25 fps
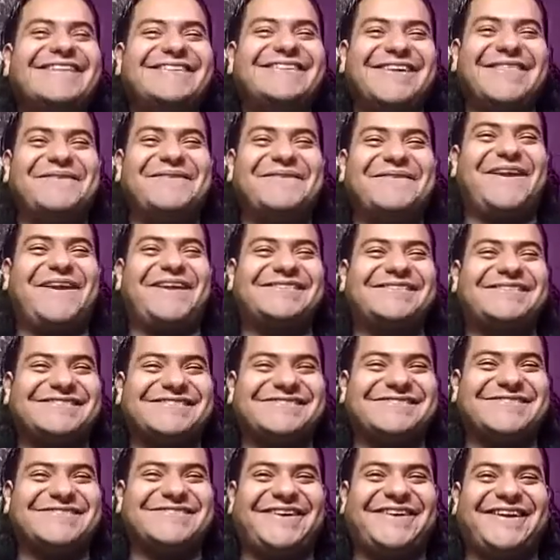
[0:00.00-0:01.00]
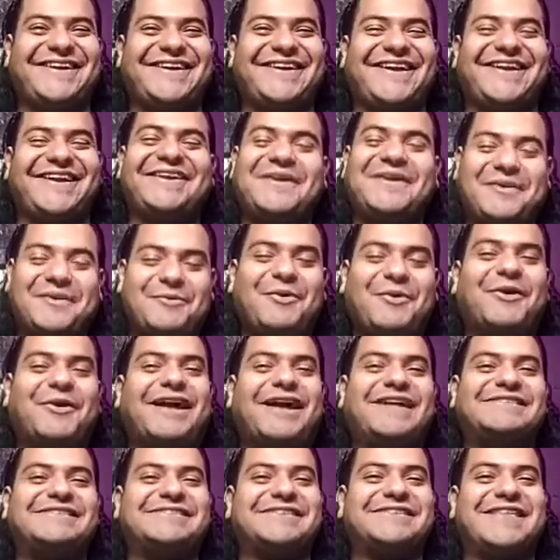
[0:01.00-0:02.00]
tell the pizza story again. We'll
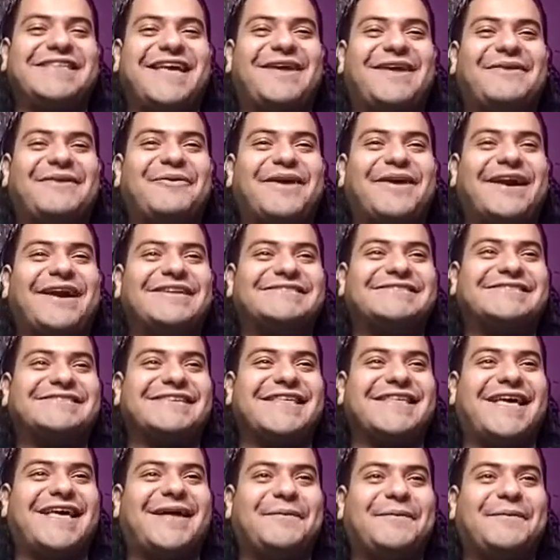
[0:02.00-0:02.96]
get to that.